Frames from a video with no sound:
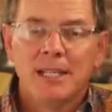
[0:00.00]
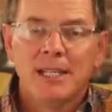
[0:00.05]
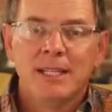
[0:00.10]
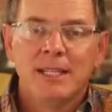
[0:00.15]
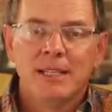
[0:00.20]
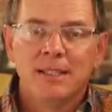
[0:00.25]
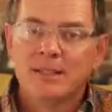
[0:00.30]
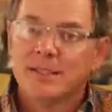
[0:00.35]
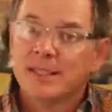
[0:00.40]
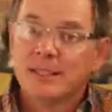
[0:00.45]

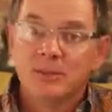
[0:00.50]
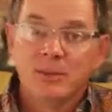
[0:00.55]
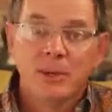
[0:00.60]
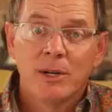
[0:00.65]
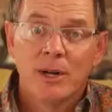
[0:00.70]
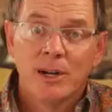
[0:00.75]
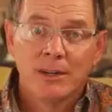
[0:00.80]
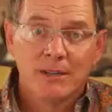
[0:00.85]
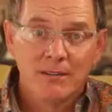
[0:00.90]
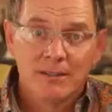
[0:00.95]
and that's
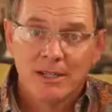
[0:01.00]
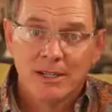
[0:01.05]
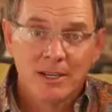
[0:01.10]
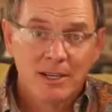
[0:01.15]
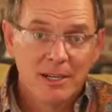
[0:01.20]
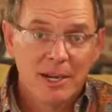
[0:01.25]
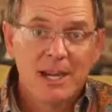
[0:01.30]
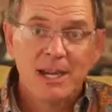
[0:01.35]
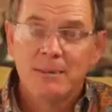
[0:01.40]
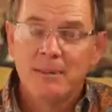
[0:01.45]
what our
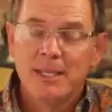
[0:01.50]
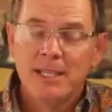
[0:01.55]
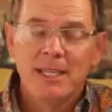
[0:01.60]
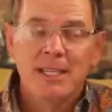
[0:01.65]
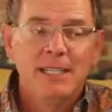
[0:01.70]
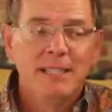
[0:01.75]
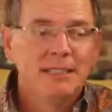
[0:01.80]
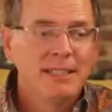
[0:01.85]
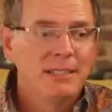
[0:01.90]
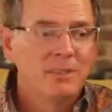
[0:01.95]
economy
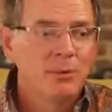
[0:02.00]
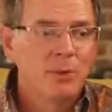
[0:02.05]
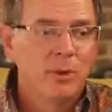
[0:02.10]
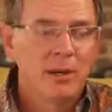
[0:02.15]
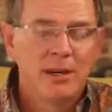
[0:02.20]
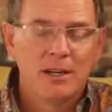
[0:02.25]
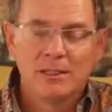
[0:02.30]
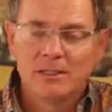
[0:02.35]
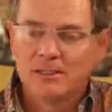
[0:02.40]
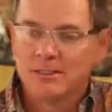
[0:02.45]
needs, that's
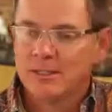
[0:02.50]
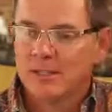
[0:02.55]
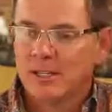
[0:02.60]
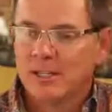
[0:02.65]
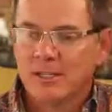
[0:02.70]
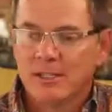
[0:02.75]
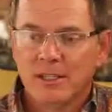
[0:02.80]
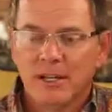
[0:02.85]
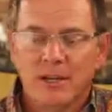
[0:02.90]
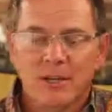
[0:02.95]
what
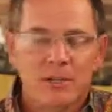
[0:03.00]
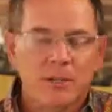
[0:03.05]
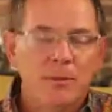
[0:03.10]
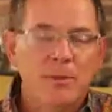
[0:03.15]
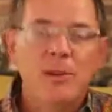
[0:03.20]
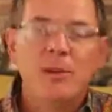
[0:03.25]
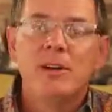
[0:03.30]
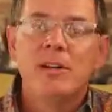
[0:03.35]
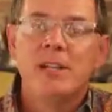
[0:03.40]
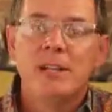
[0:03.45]
our
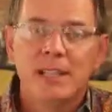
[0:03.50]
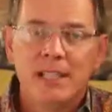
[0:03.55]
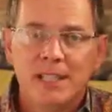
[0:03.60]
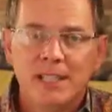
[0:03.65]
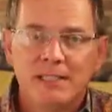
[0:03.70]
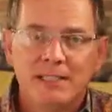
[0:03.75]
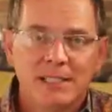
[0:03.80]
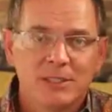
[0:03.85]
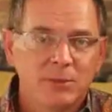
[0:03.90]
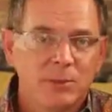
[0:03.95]
community
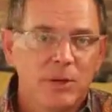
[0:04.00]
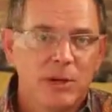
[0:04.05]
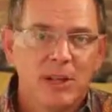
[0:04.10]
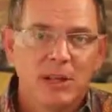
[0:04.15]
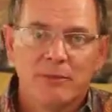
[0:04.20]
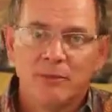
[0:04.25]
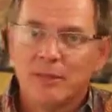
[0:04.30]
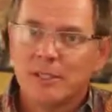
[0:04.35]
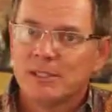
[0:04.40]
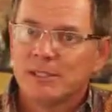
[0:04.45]
needs, that's what
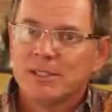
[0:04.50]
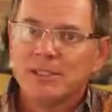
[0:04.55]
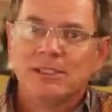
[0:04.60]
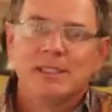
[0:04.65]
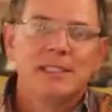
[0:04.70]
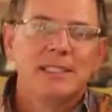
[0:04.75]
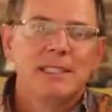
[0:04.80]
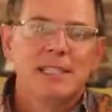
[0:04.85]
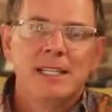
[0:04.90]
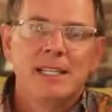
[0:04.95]
all of West
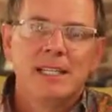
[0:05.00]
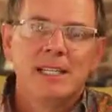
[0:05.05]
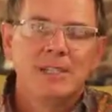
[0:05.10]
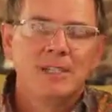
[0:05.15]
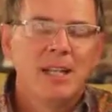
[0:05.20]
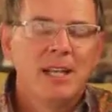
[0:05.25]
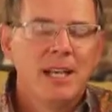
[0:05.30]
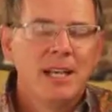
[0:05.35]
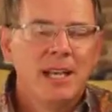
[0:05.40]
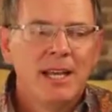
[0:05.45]
Tennessee
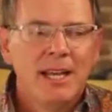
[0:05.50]
needs,